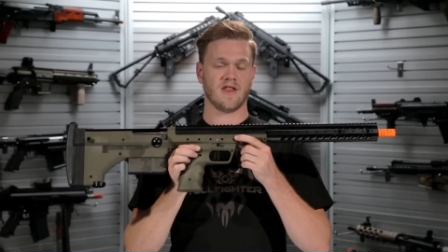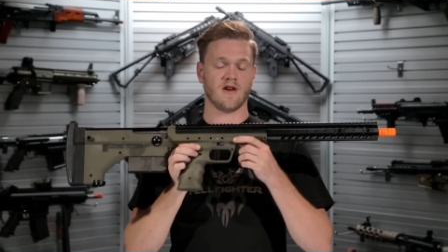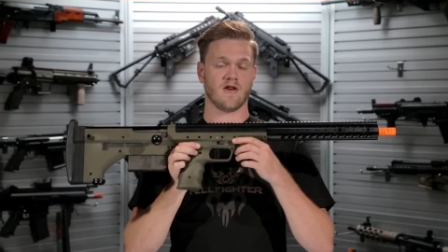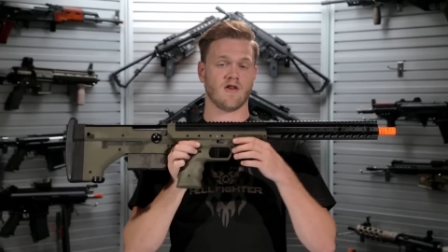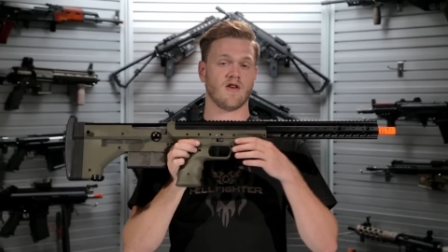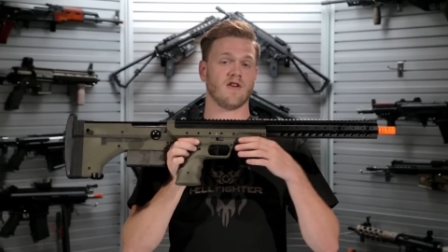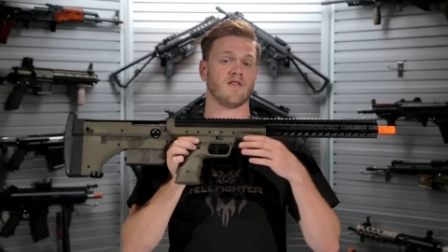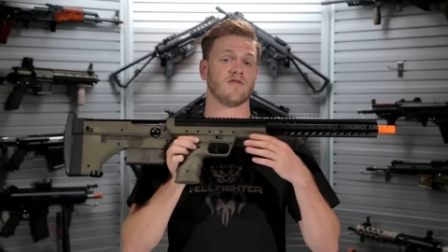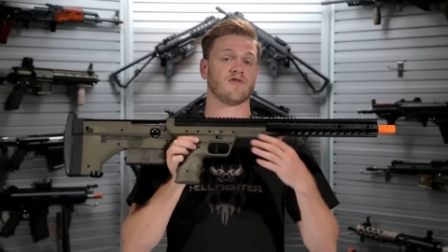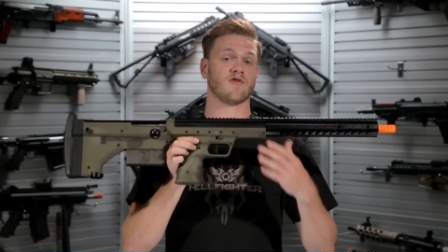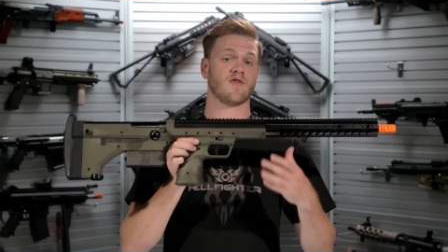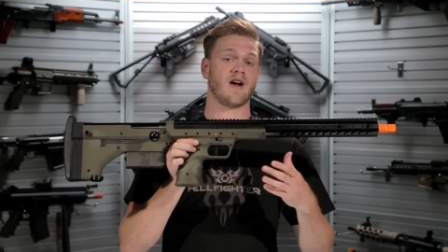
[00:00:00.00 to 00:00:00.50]
There
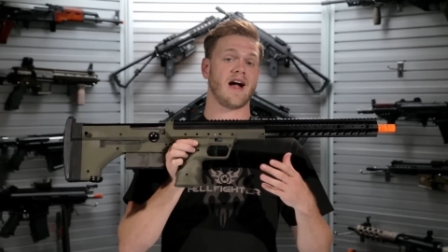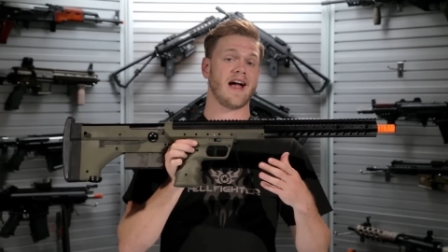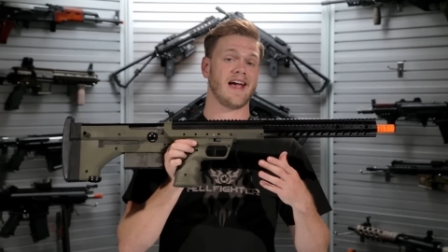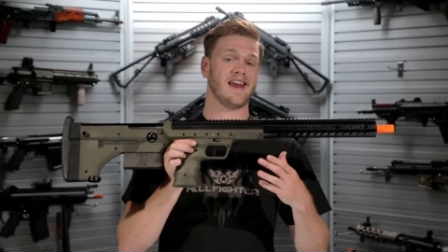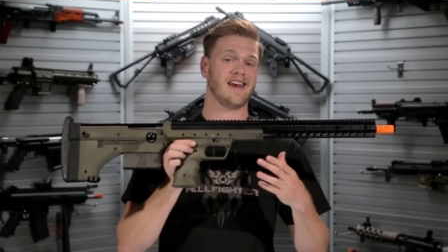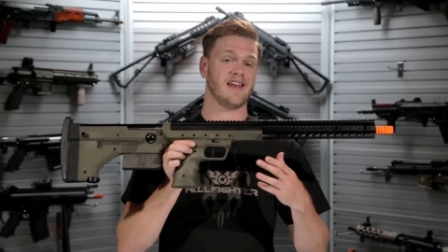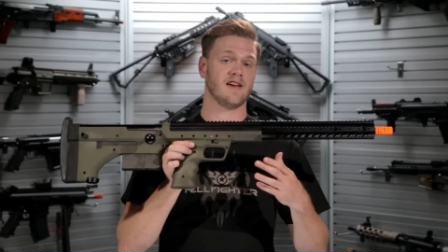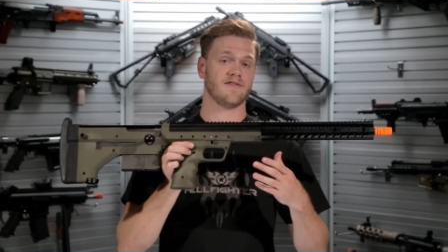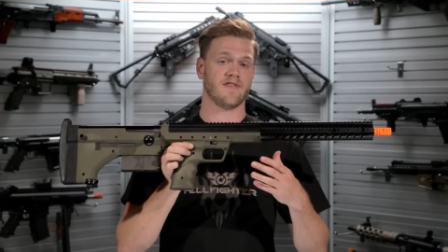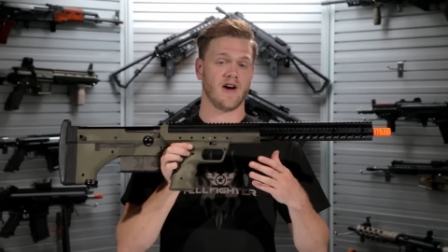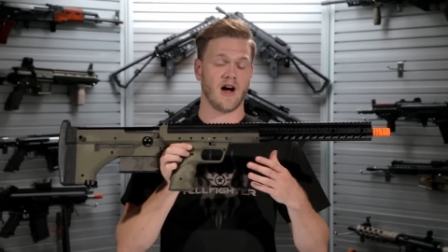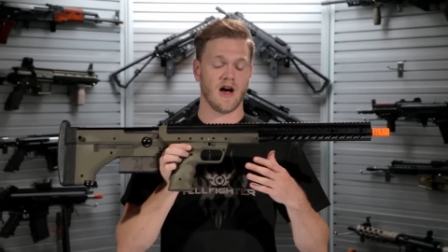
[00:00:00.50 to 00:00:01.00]
are a
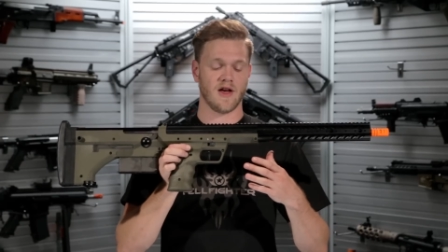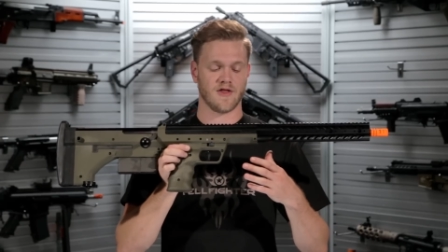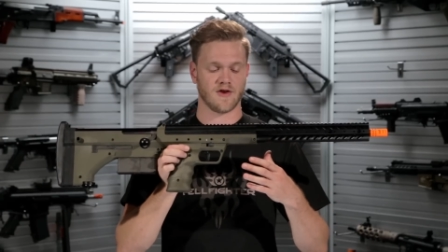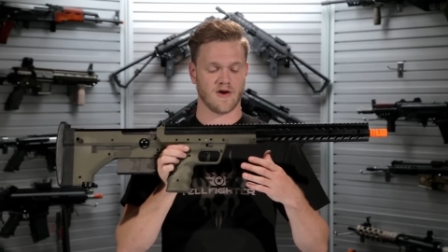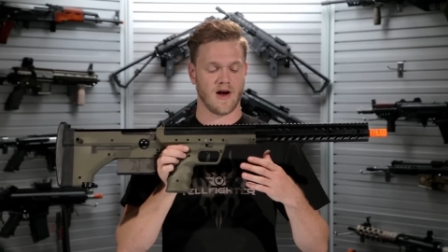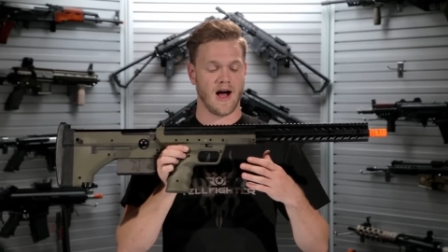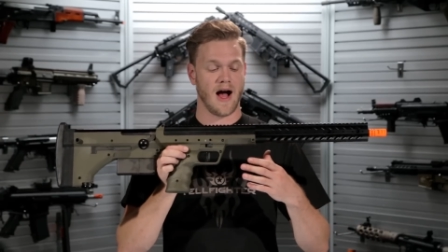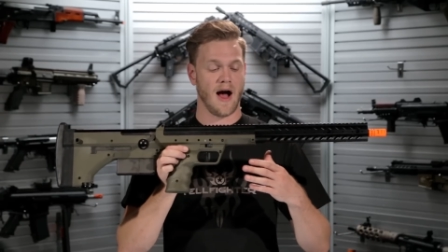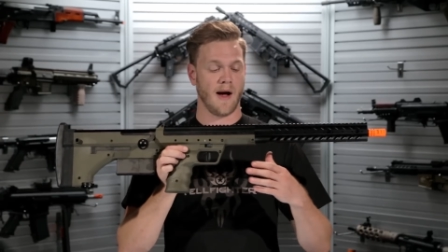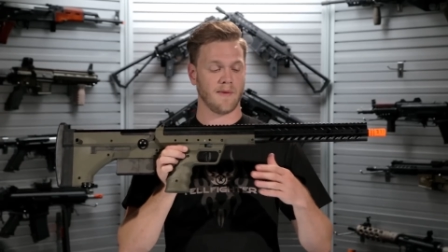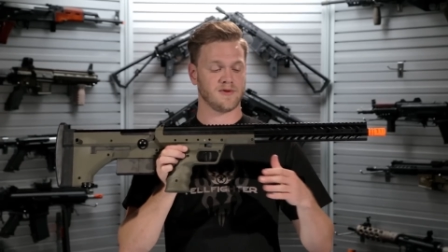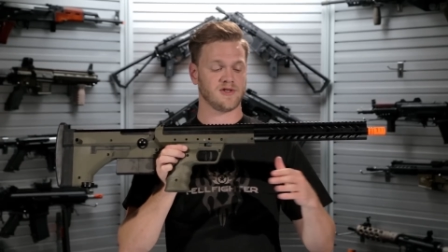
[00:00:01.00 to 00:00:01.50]
variety of
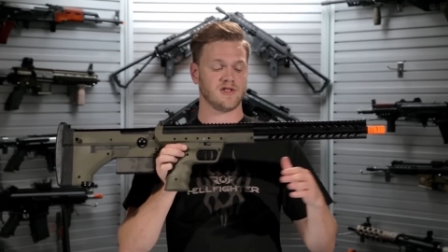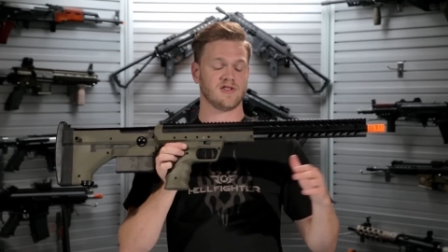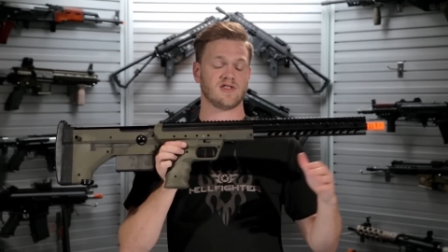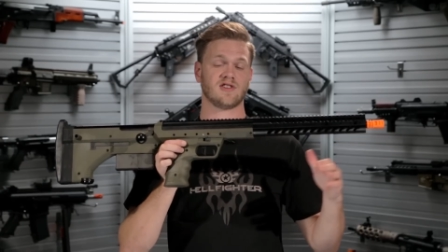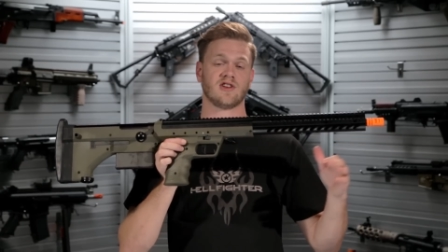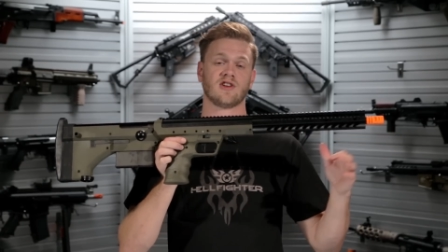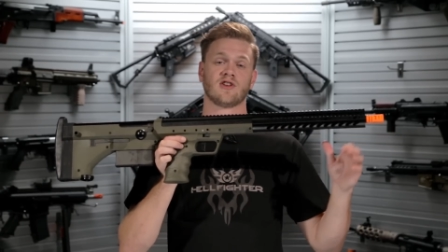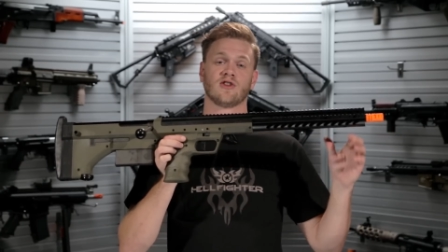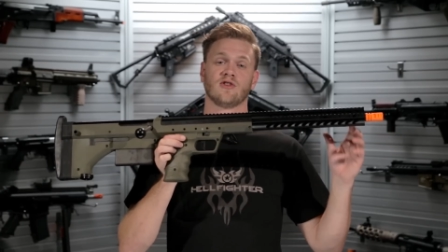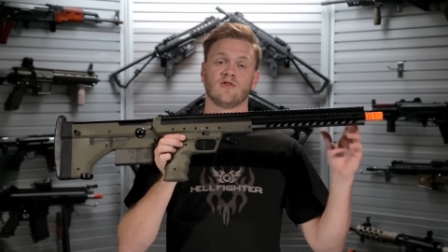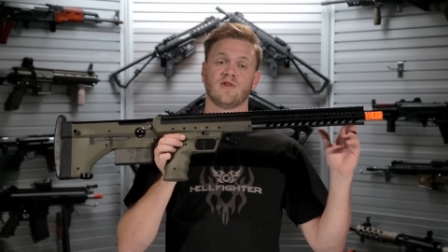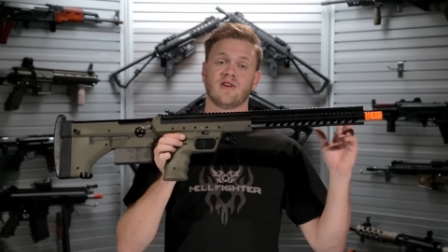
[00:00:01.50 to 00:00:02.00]
other options,
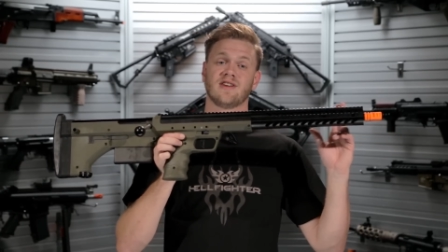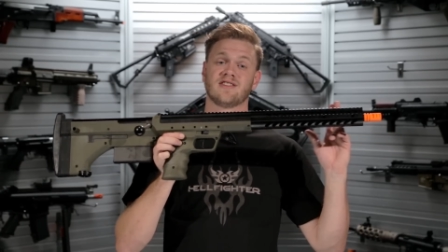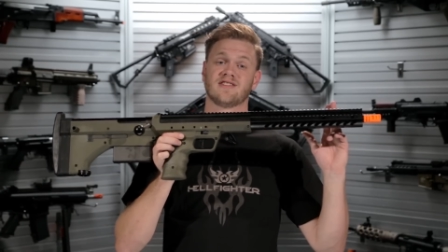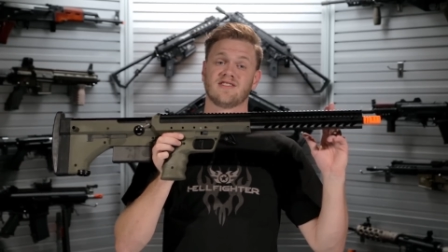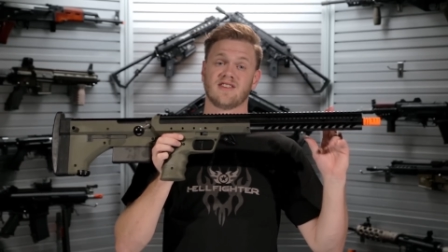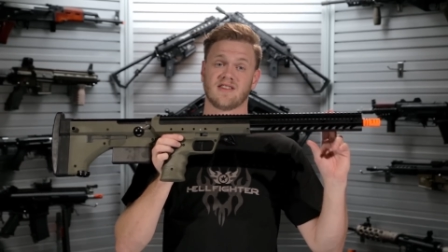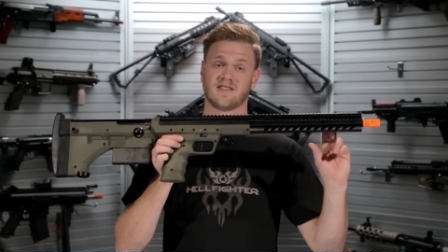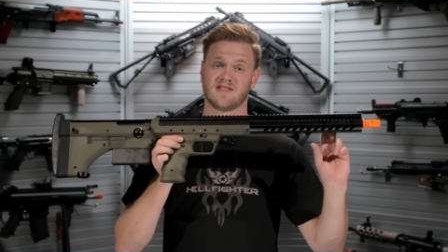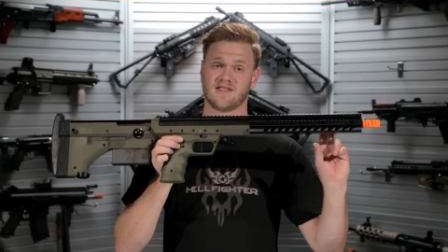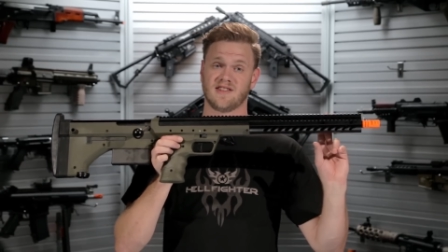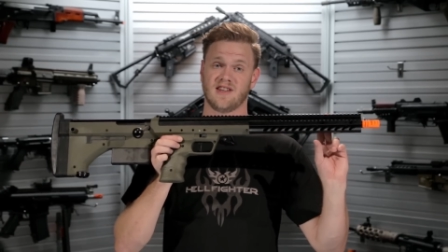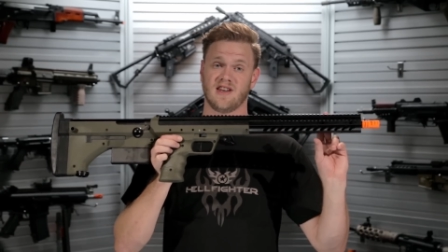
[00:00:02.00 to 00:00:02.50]
including
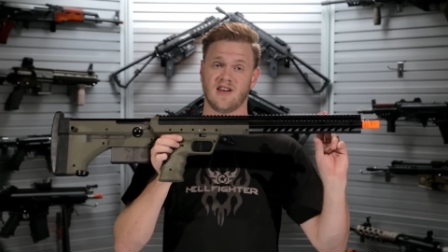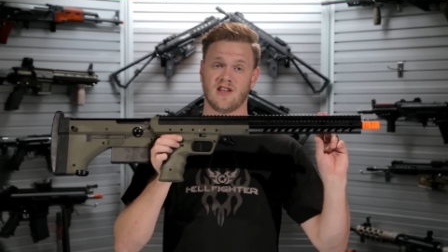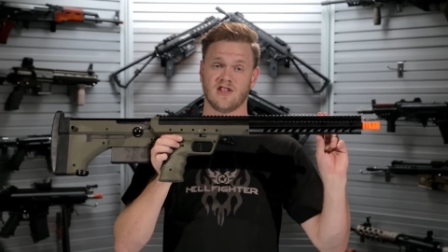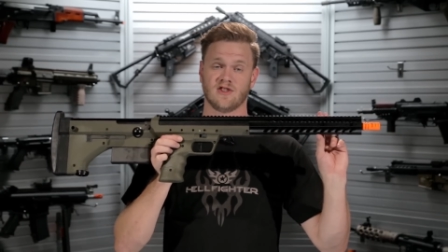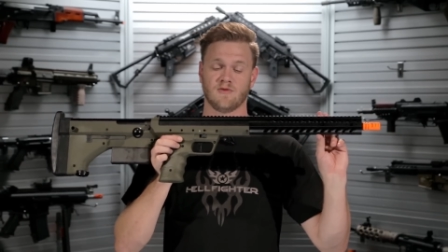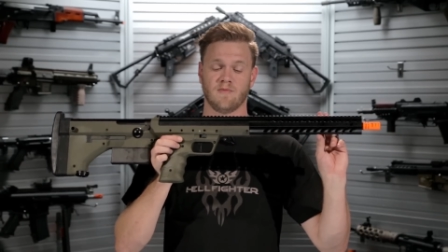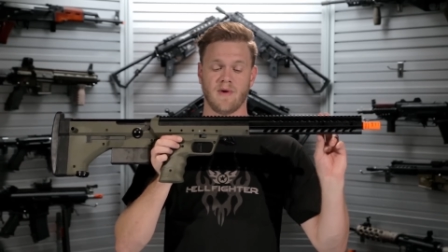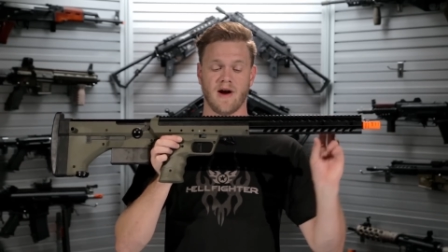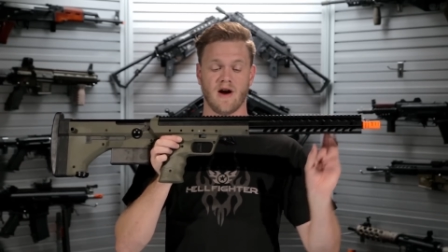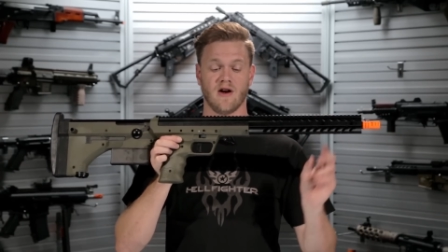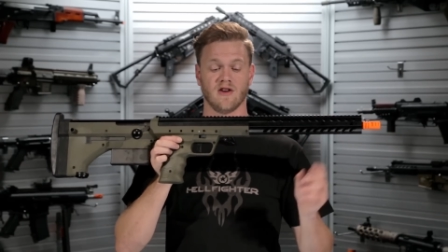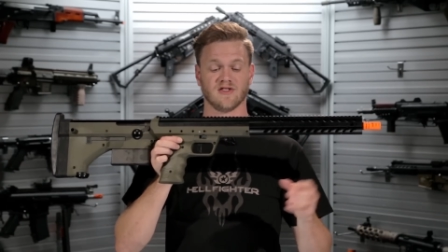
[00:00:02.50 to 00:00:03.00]

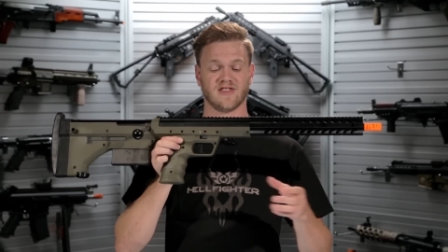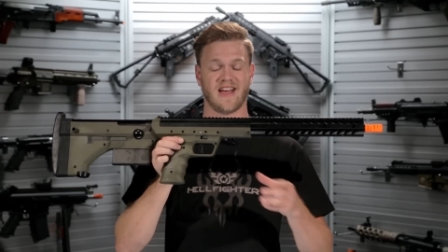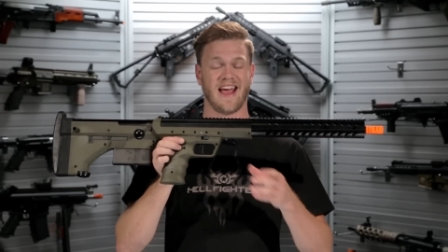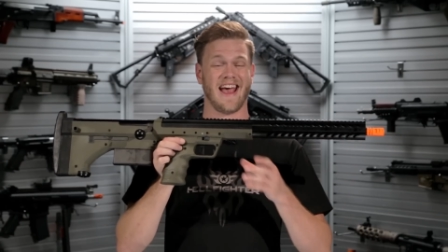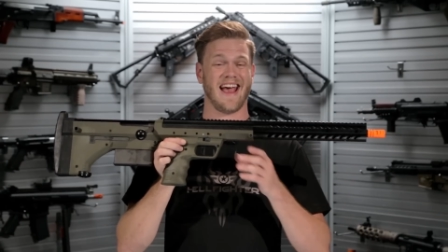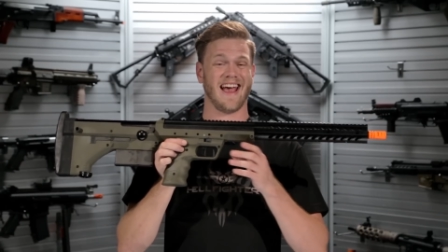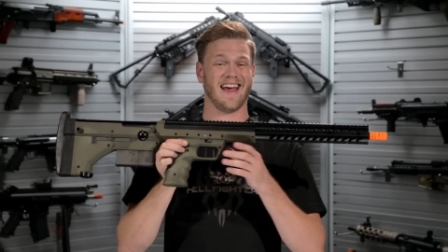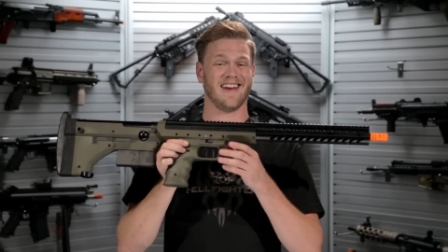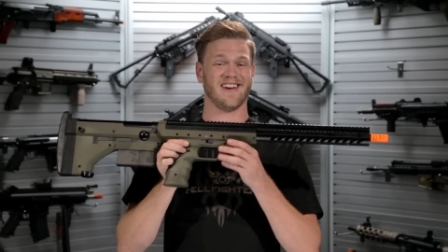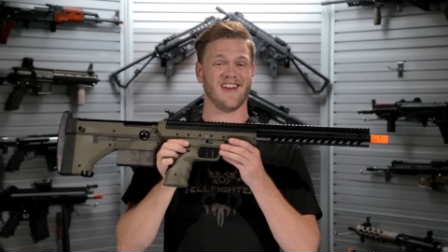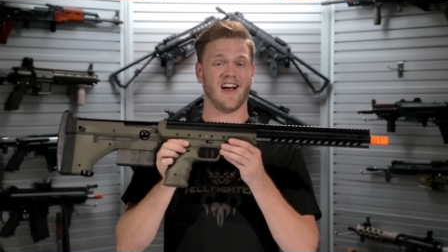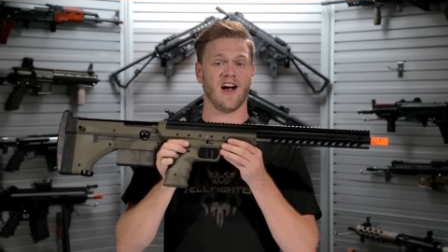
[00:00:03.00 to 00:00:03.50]
16-inch barrels
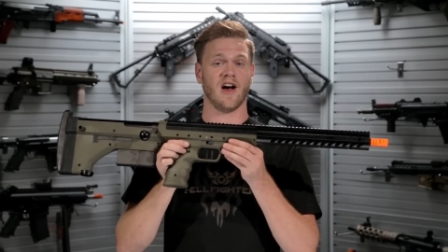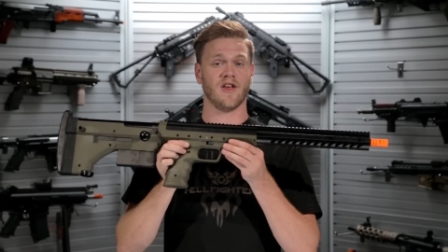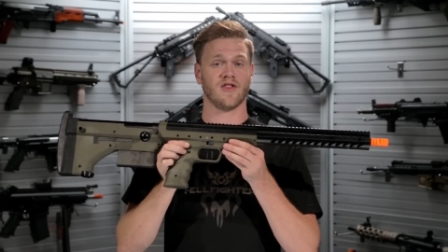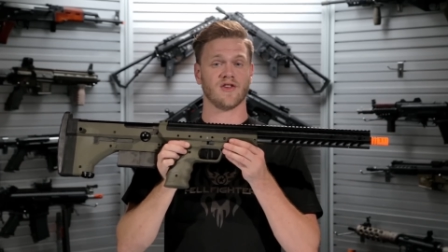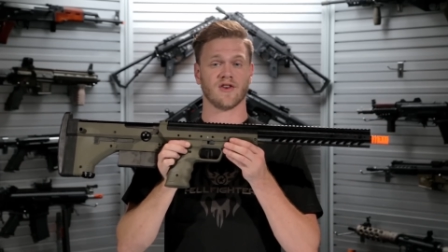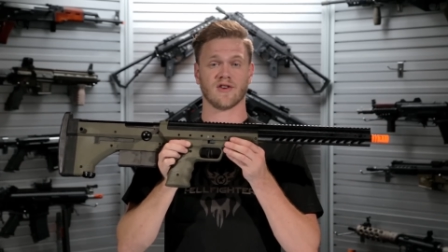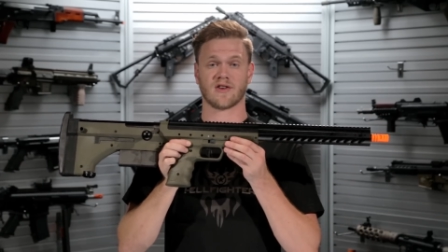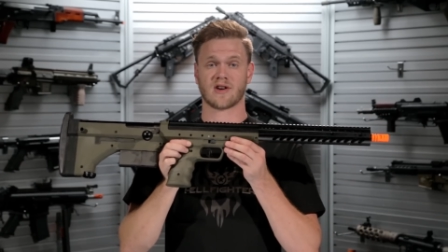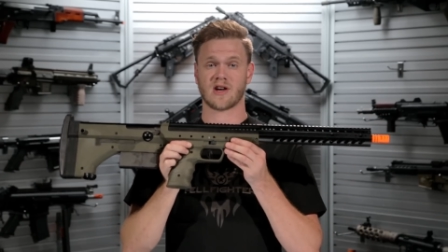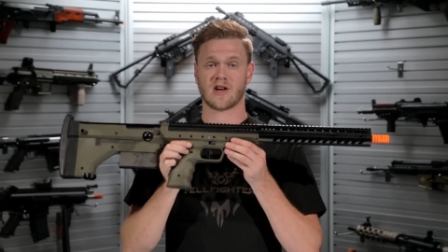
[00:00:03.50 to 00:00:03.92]
and other